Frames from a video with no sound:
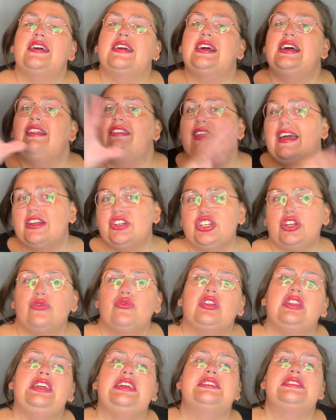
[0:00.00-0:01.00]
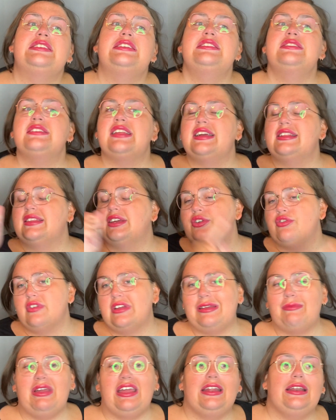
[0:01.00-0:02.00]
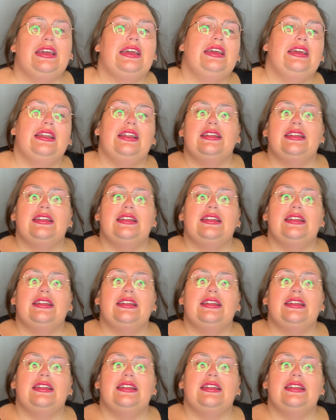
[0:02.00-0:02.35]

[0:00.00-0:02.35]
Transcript: collection releases like the Cremated